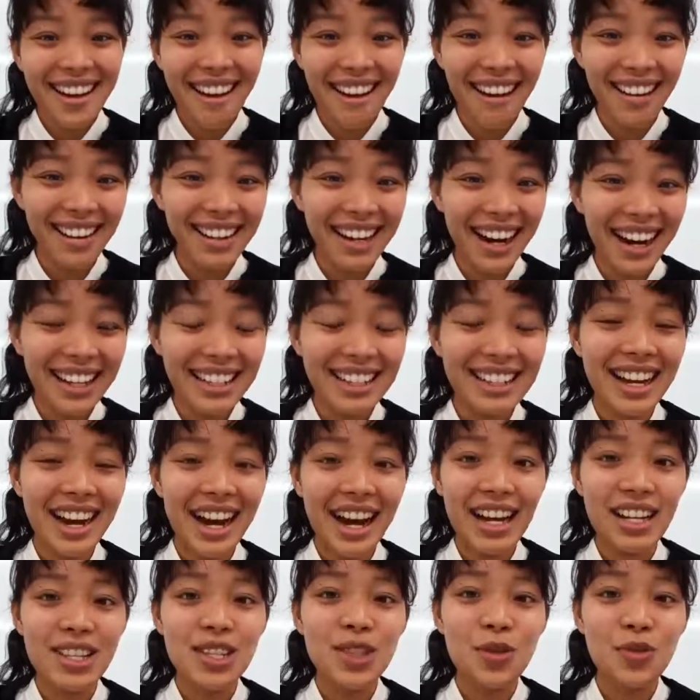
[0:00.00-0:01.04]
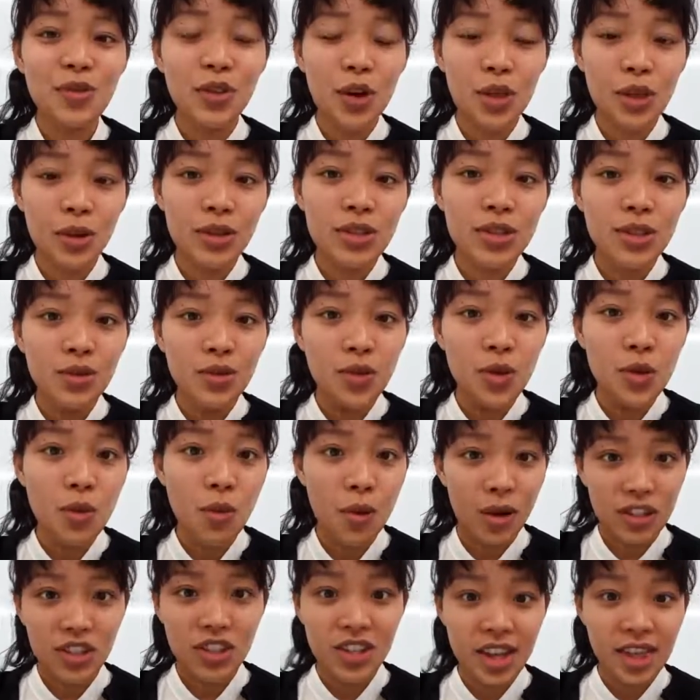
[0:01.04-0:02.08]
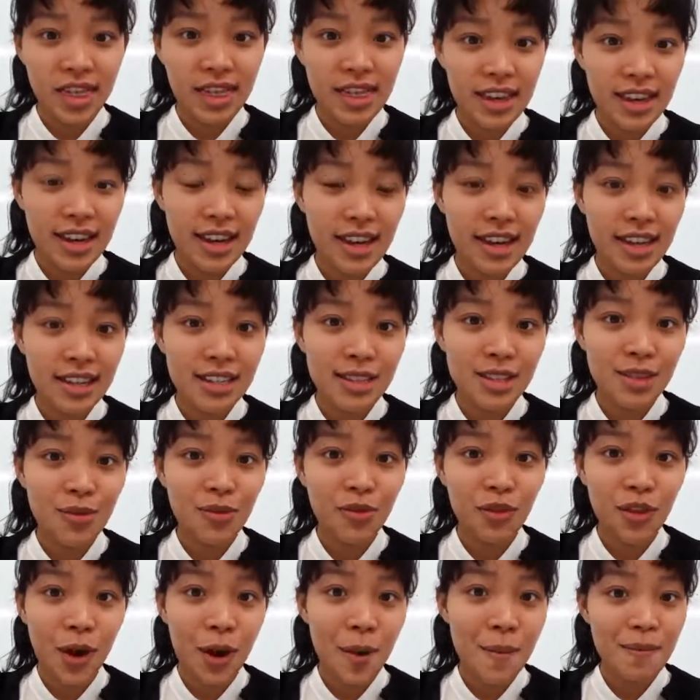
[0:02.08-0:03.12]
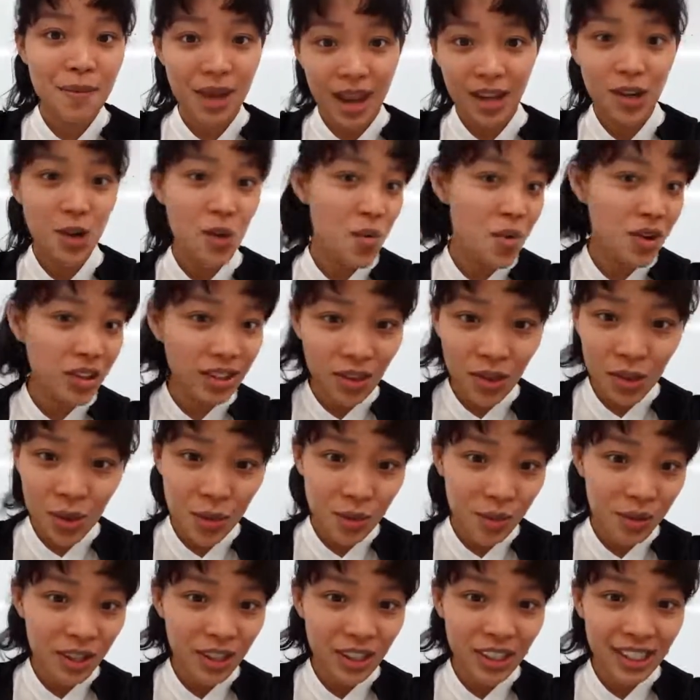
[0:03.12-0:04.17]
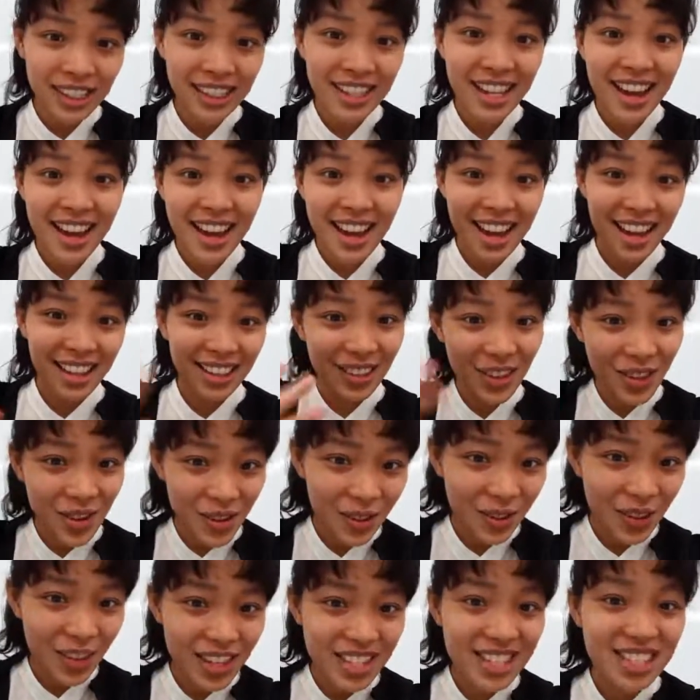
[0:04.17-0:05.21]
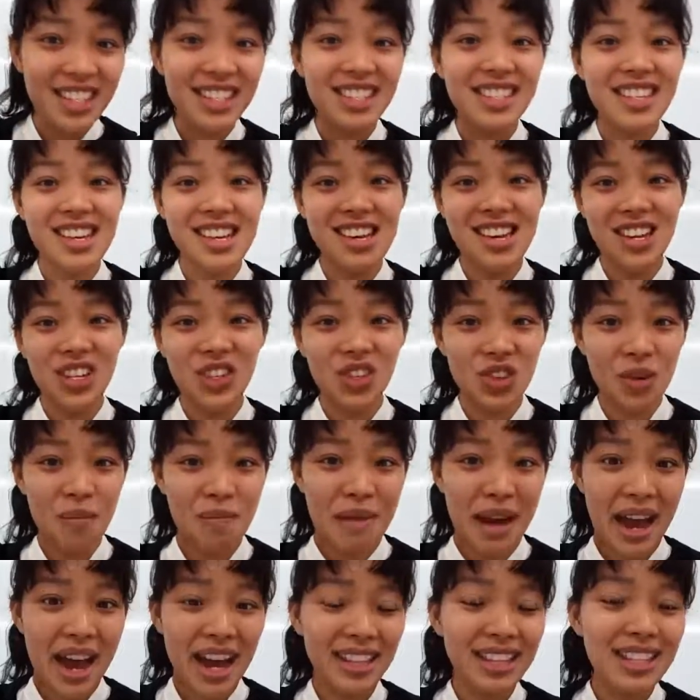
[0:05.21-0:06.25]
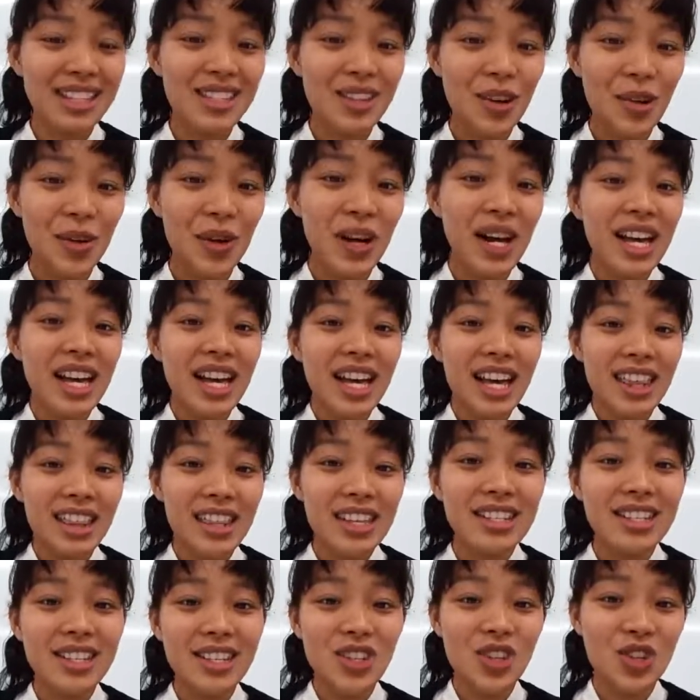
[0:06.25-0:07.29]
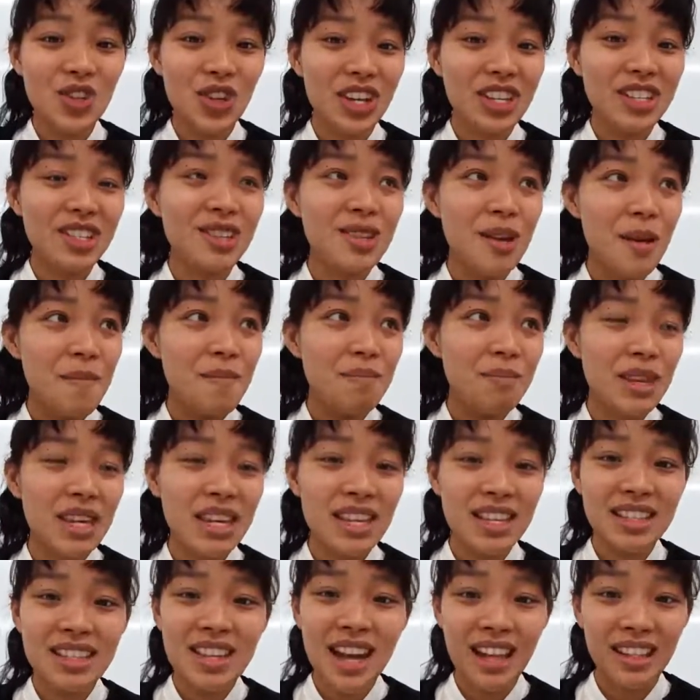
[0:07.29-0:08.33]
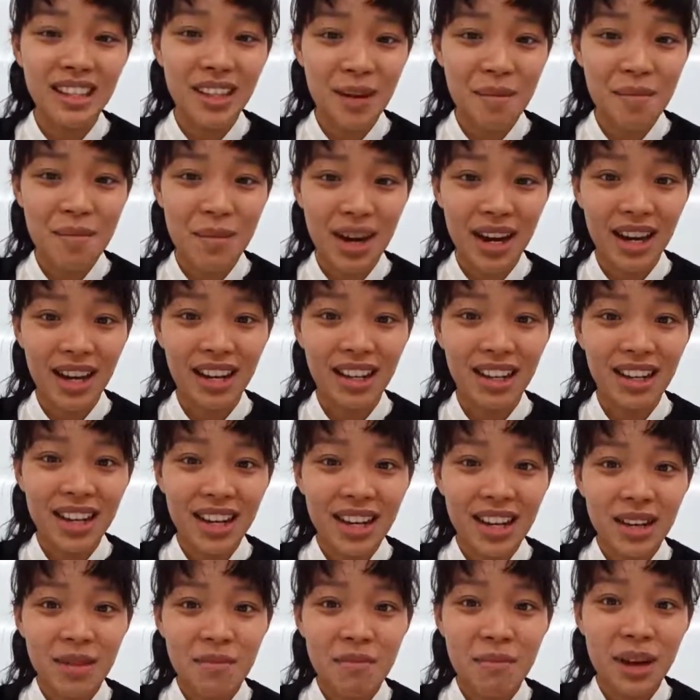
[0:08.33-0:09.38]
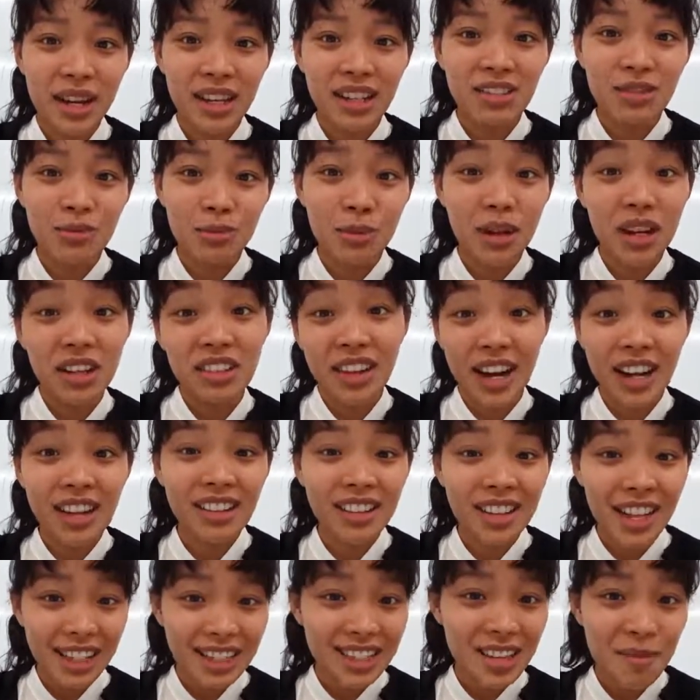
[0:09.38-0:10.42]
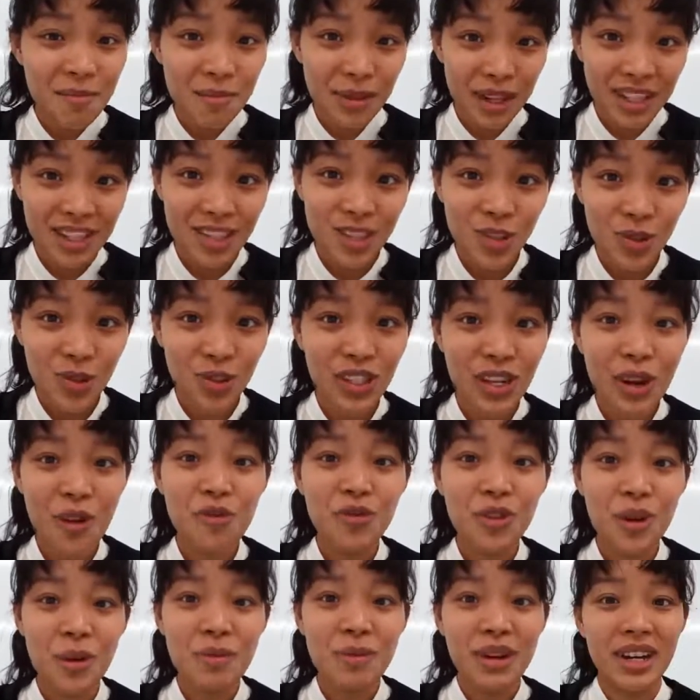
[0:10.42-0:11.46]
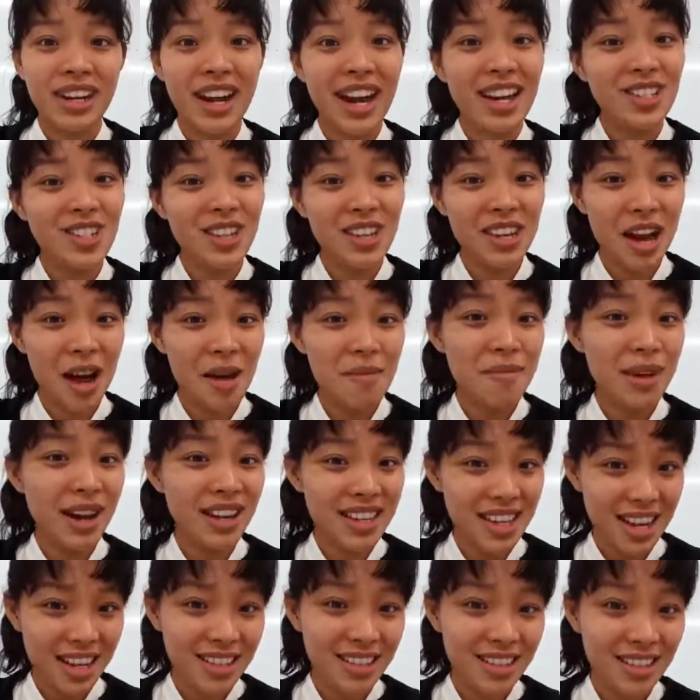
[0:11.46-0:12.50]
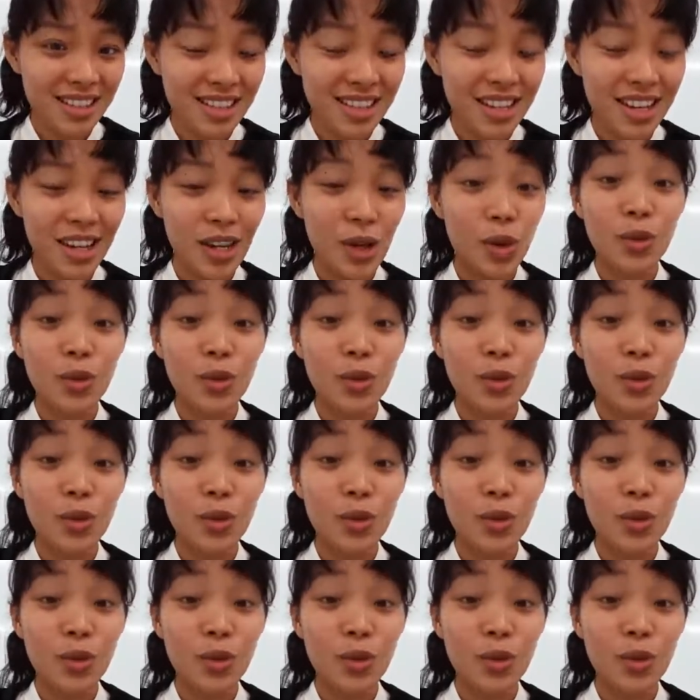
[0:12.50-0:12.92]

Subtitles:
All right, guys, so for those of you watching this from anywhere in the world, hello, this is Niki in Japan. So this is just me telling my recollecting my story from Arashiyama yesterday.